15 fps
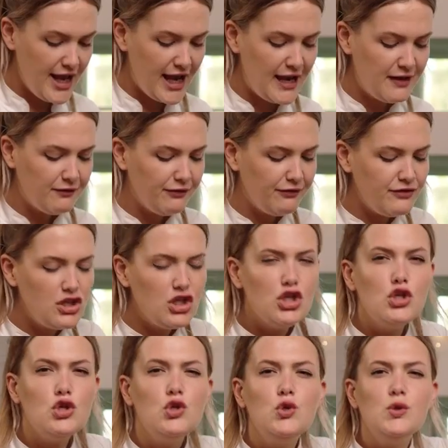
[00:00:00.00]

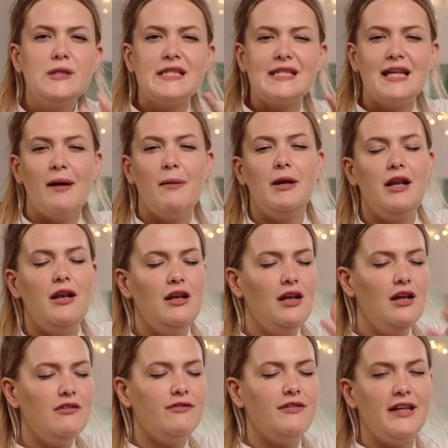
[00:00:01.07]
infuse that
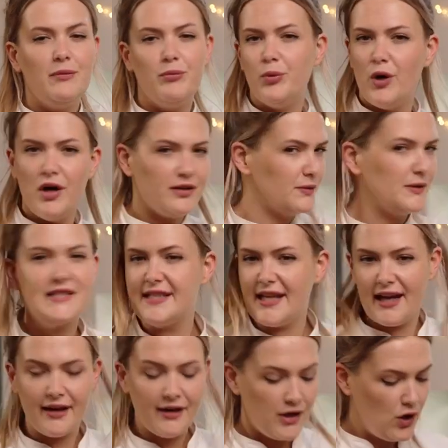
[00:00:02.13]
lovely Pommes
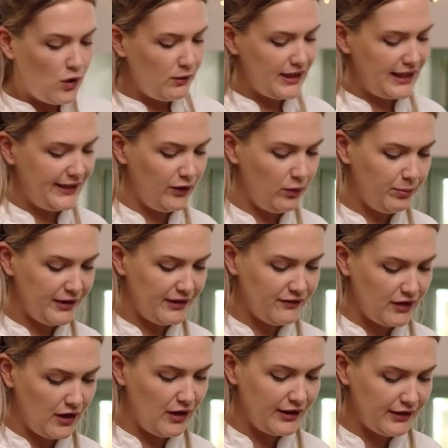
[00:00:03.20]
Noisettes with a little bit of
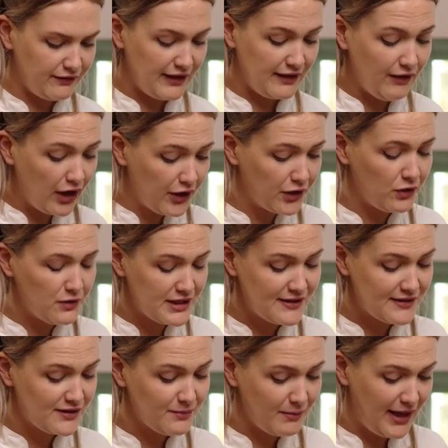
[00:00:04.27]
garlic flavour. I can already
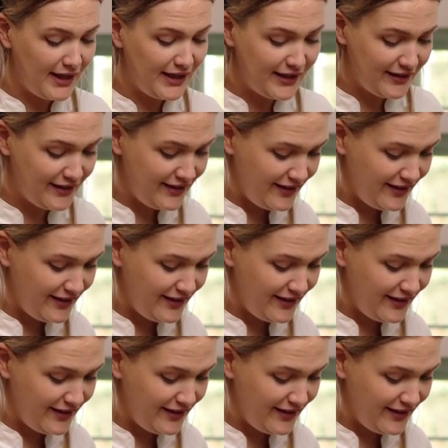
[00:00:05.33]
smell it.